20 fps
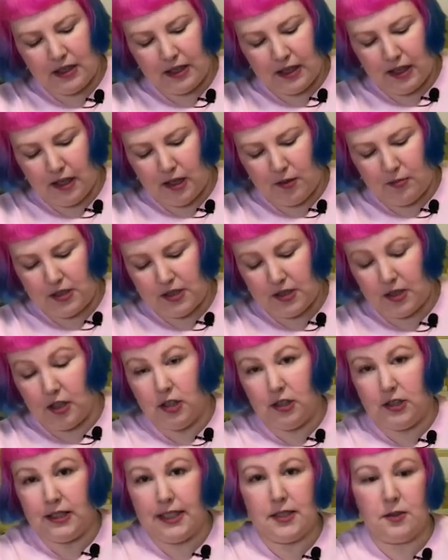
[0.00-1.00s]
um,
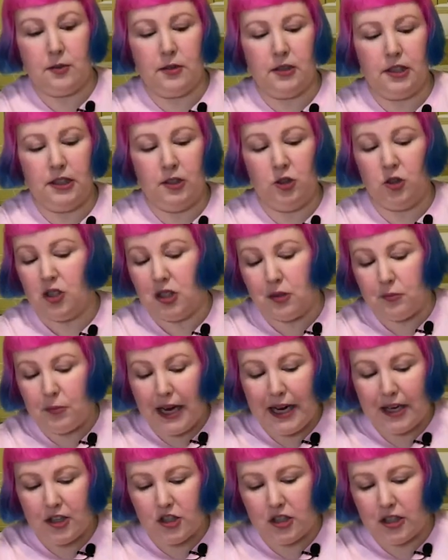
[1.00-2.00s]
so let's quickly look at
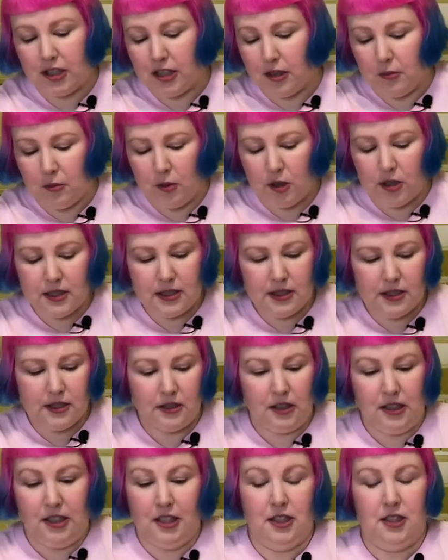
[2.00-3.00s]
packaging and unbox
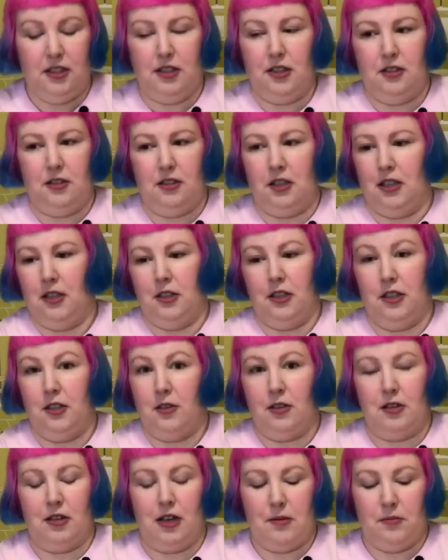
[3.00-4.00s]
it uh,
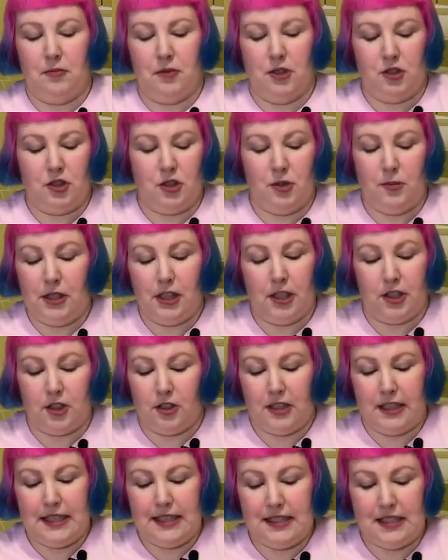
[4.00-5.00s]
I'm assuming I
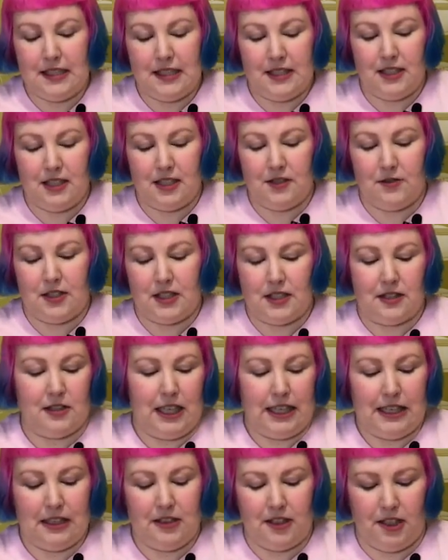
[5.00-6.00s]
don't need scissors if it's
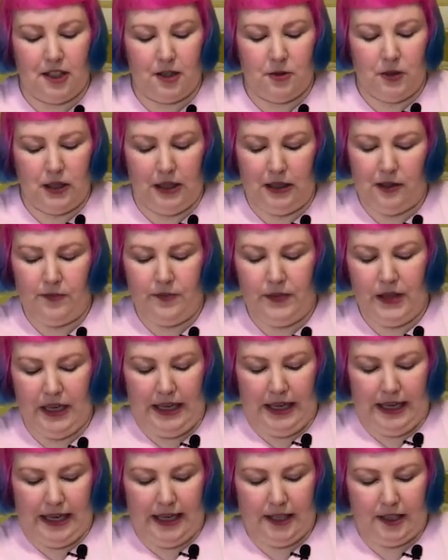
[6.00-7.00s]
like the other one.
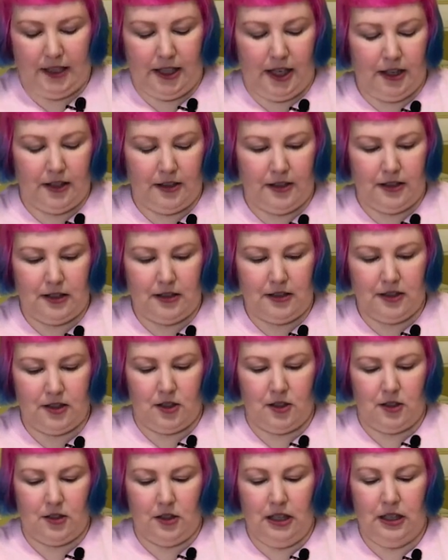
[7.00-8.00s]
And yeah,
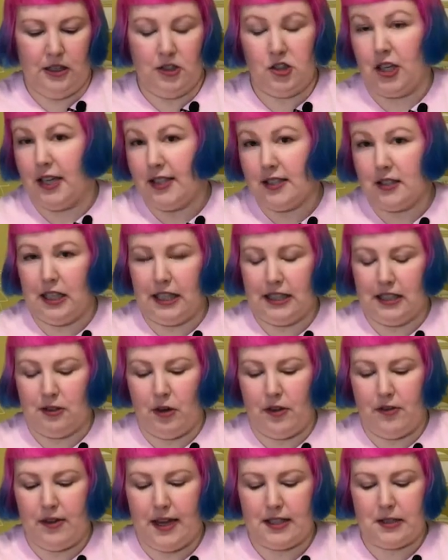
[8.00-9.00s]
so just like the
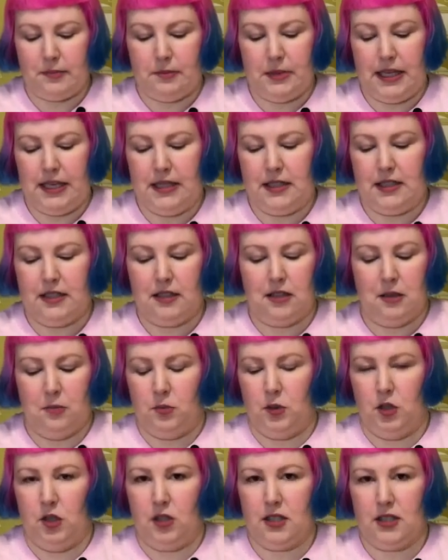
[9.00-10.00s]
1000 piece, the
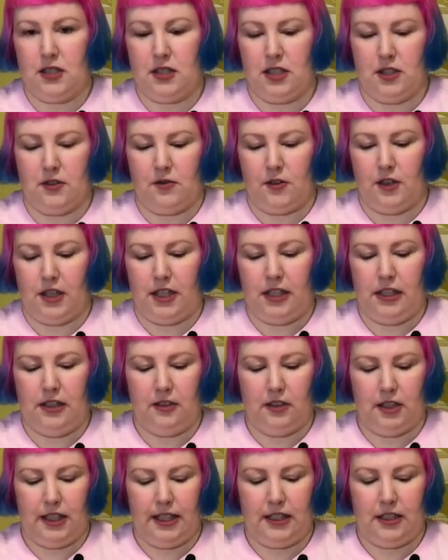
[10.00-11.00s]
box is very
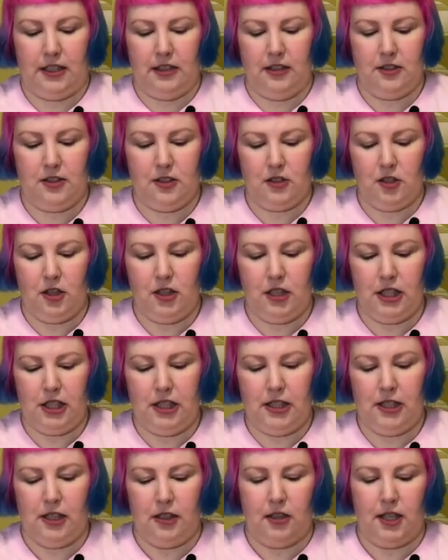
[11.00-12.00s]
like
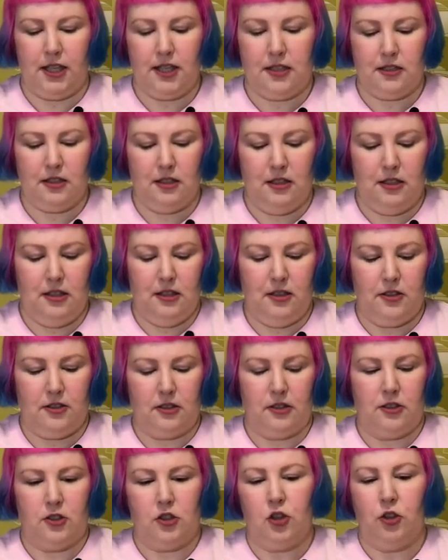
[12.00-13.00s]
sturdy, a nice
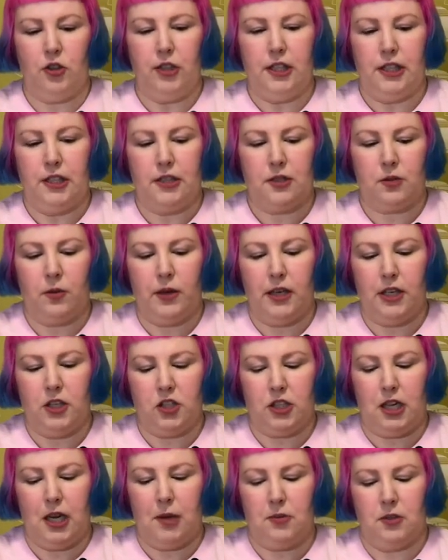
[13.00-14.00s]
sort of chunky square
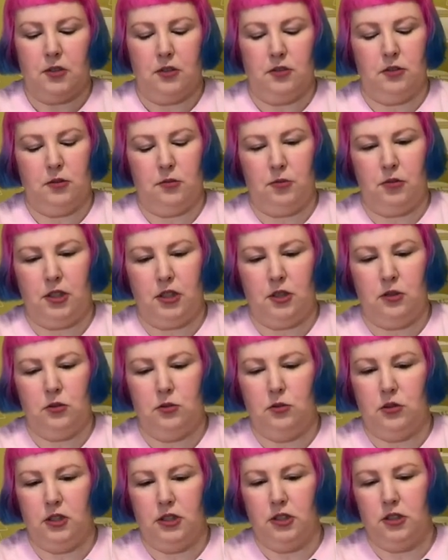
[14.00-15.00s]
shape. So it look pretty
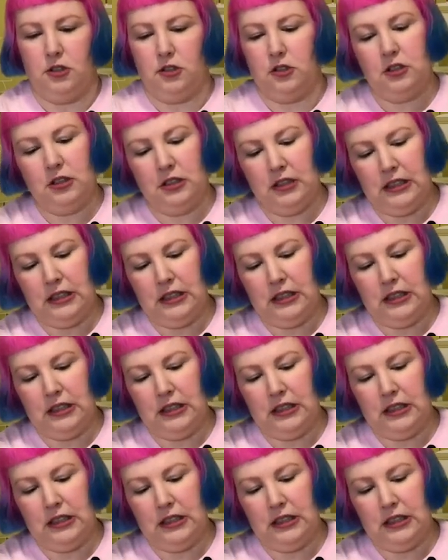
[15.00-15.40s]
cool on your,